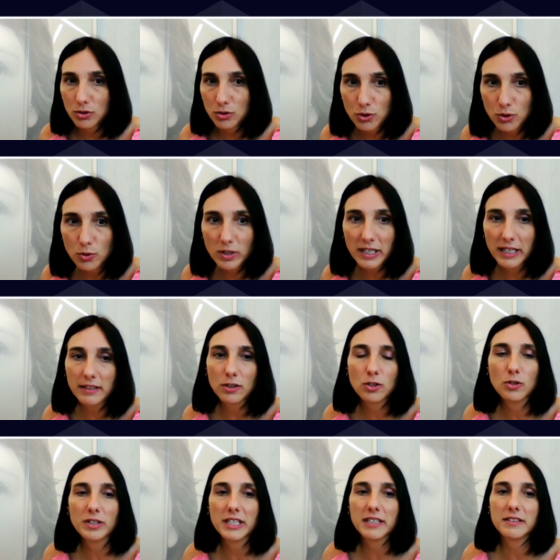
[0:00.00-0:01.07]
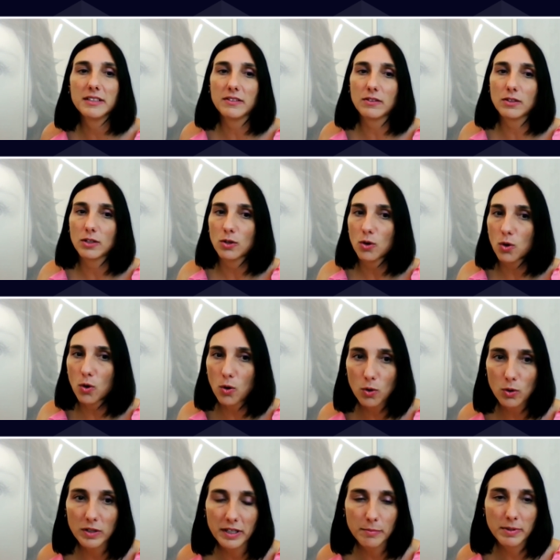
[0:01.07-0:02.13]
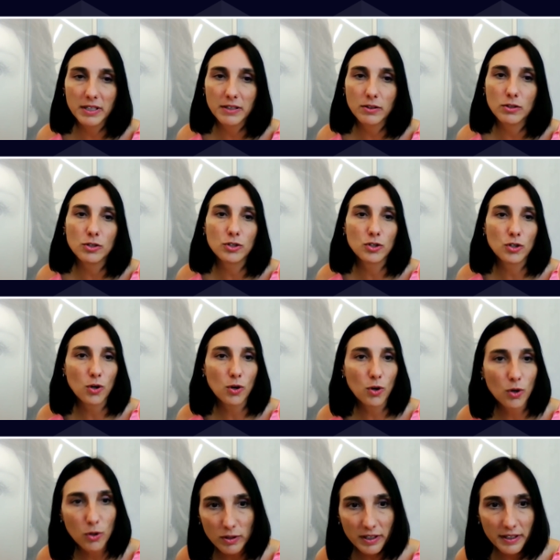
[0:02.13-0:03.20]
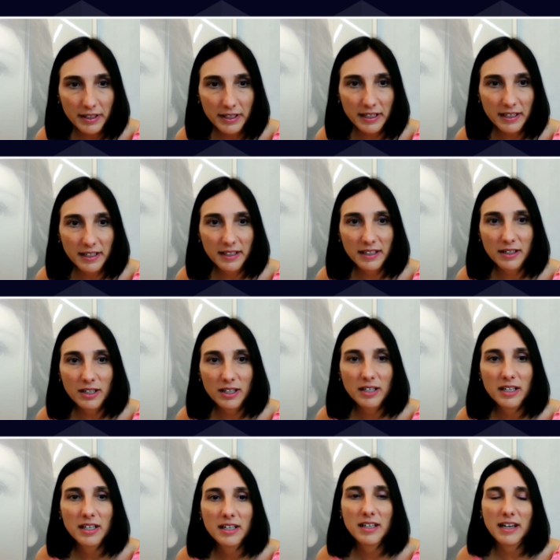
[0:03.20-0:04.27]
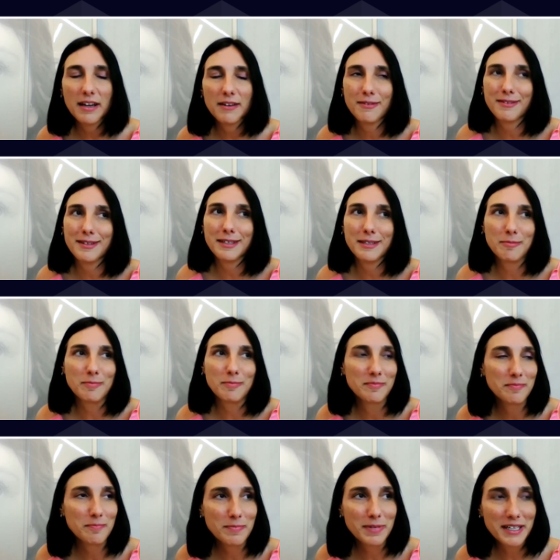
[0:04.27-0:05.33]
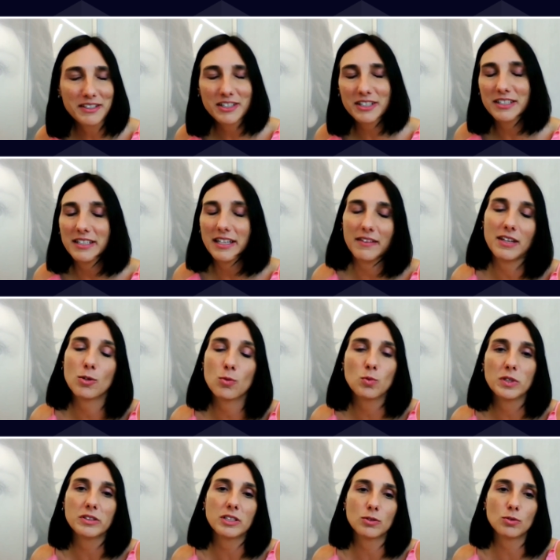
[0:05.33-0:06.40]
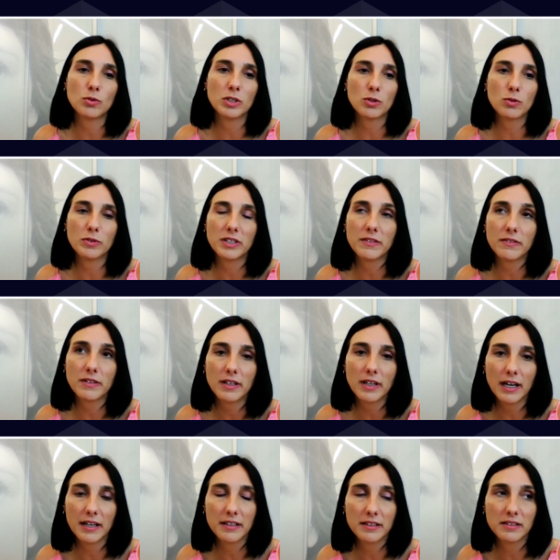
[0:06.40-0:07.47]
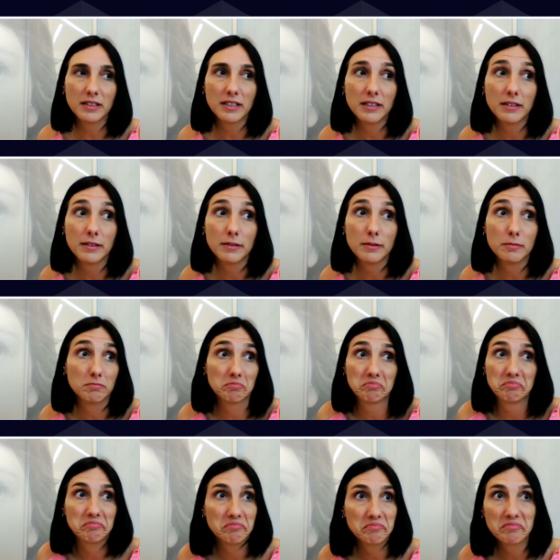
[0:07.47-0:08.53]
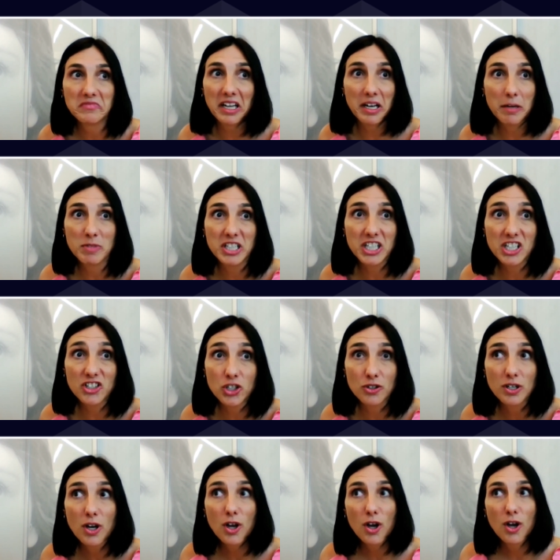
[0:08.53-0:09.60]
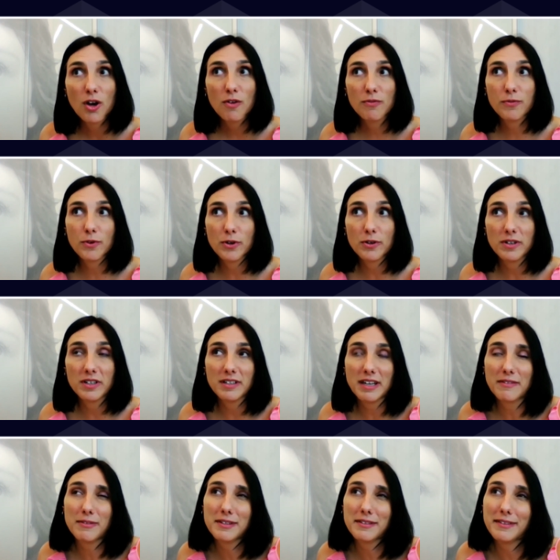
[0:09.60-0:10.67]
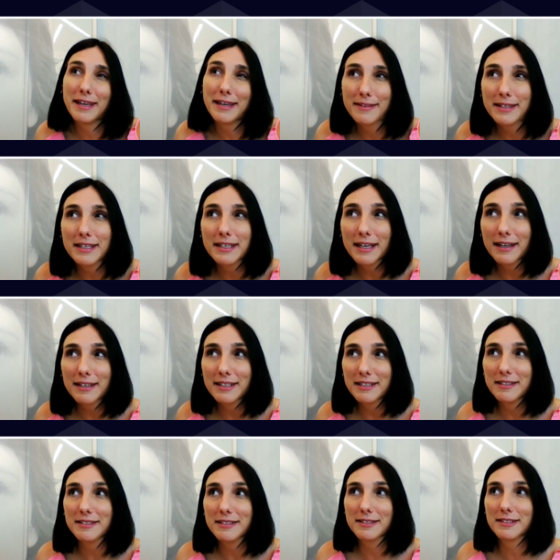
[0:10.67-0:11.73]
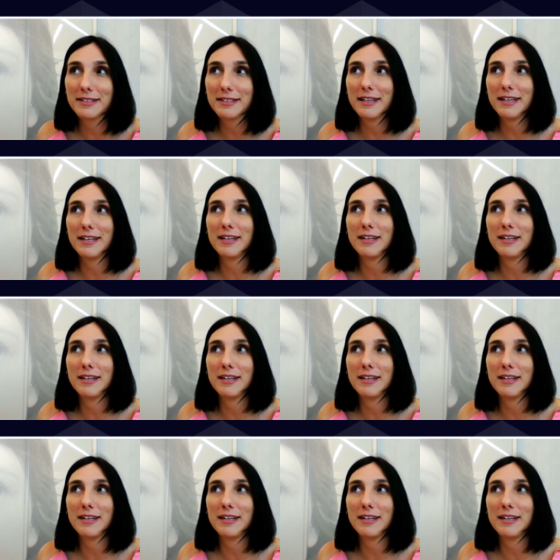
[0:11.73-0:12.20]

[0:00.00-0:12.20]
you can connect it all the vendors, all the I think players that they wanted to include it and an application. For I think the idea is